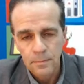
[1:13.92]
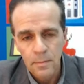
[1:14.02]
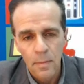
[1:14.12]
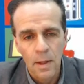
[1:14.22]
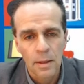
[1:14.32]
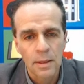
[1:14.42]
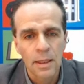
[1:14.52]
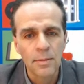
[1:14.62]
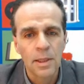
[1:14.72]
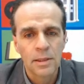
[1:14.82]
The
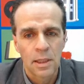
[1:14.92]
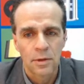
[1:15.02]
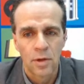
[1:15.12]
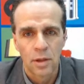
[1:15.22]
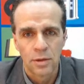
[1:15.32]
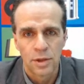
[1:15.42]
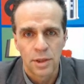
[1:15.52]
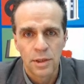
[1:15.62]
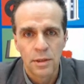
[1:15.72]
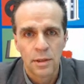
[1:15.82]
enabling
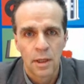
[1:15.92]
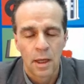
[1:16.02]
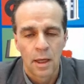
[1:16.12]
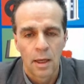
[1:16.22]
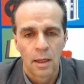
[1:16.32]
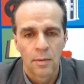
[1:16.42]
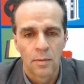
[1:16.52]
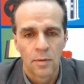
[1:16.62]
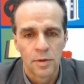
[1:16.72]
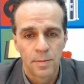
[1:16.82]
technology
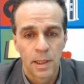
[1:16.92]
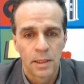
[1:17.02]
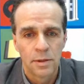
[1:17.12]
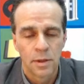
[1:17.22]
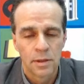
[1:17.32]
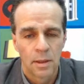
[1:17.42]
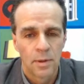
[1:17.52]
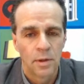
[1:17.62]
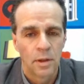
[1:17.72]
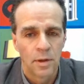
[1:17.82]
was based on something
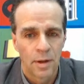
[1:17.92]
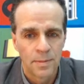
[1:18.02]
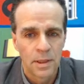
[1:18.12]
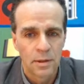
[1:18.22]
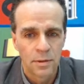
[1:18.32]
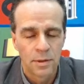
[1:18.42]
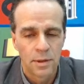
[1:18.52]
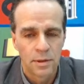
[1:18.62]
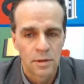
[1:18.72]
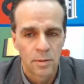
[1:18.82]
called optical
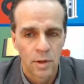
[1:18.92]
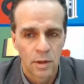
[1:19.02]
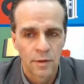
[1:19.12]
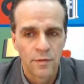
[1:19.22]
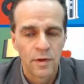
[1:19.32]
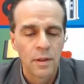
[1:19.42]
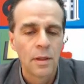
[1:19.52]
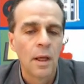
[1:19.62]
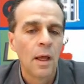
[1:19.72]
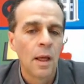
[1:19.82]
coherence tomography,
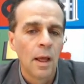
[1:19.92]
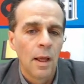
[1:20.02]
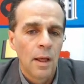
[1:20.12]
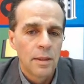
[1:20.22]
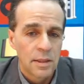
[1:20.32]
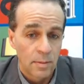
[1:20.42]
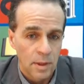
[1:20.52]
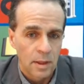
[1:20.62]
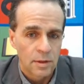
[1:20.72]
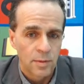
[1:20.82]
something
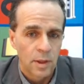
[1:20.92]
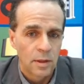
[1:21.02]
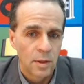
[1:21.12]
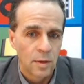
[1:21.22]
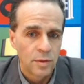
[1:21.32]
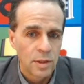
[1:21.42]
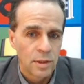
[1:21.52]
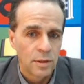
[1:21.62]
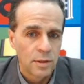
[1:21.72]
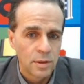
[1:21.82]
that's well known here
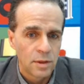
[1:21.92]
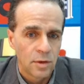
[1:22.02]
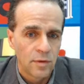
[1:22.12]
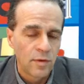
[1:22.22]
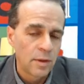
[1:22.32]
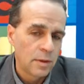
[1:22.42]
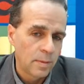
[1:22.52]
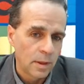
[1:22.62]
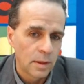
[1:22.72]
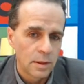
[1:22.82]
in Nizhny Novgorod
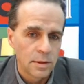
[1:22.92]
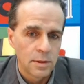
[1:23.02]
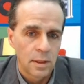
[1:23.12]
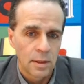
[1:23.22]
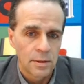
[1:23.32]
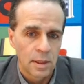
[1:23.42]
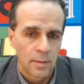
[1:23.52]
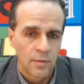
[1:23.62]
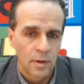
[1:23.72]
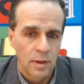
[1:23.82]
because some
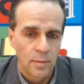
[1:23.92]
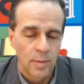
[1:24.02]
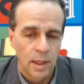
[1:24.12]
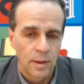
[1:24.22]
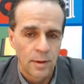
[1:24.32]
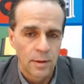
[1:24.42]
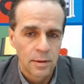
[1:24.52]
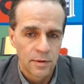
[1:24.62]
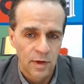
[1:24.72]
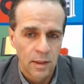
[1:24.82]
of the better
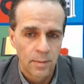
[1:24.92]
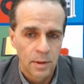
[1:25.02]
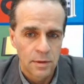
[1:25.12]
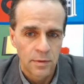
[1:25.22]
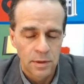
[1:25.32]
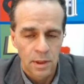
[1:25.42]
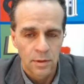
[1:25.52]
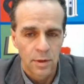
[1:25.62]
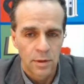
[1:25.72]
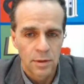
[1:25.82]
developments of this
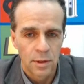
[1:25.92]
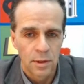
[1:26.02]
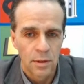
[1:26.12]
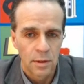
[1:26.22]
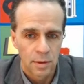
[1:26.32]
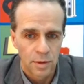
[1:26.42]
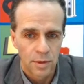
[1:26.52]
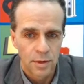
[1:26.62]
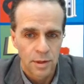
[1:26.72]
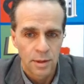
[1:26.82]
technology occurred
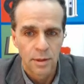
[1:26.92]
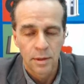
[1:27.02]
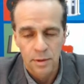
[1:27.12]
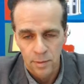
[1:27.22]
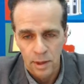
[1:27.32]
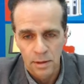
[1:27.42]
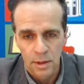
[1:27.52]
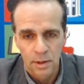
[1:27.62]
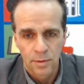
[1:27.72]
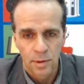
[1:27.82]
here as well as
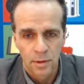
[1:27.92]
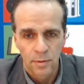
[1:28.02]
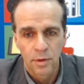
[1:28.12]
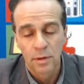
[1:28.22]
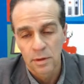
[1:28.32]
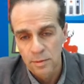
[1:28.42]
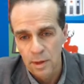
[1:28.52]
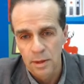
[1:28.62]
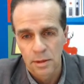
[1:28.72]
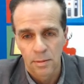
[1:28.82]
elsewhere in the world, as well
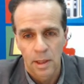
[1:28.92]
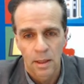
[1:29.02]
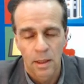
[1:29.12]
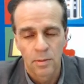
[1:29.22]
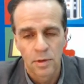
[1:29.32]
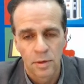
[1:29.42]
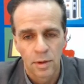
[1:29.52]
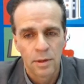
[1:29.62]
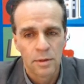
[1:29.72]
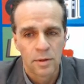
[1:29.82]
as in my laboratory.
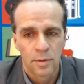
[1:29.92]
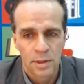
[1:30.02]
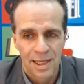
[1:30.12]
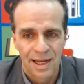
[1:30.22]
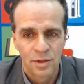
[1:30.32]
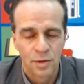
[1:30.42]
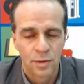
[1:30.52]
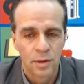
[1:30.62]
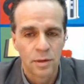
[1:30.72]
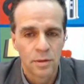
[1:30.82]
So it was
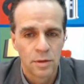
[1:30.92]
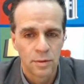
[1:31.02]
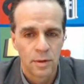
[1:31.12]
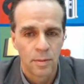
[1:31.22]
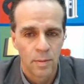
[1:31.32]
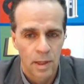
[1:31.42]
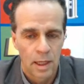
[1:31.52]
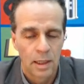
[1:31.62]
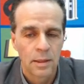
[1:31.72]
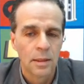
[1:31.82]
natural to
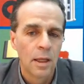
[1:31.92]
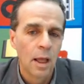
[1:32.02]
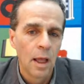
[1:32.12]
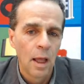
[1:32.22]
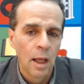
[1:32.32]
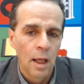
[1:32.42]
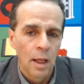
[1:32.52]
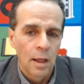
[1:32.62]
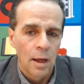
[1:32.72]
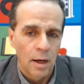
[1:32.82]
combine
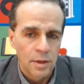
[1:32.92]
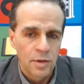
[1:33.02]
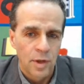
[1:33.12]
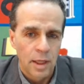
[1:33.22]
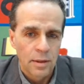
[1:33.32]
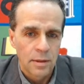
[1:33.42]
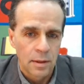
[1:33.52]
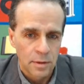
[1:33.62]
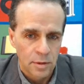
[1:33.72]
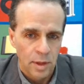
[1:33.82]
our strength and the
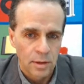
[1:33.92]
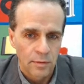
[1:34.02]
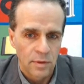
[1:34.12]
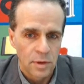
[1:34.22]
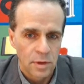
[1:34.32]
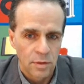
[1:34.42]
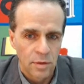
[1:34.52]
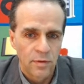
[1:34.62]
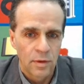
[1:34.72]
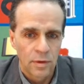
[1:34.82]
strength of the Nizhny
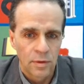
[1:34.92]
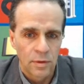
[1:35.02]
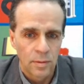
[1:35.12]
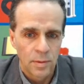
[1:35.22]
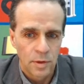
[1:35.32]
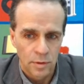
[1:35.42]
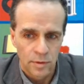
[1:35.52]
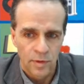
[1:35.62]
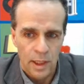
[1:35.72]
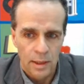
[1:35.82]
Novgorod group to
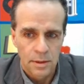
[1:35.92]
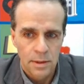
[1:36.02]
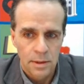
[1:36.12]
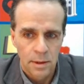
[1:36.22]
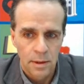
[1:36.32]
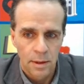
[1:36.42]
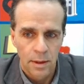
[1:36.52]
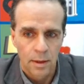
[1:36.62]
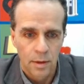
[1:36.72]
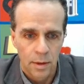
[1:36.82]
advance
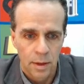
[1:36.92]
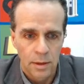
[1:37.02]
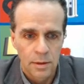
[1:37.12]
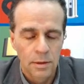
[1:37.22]
our cause.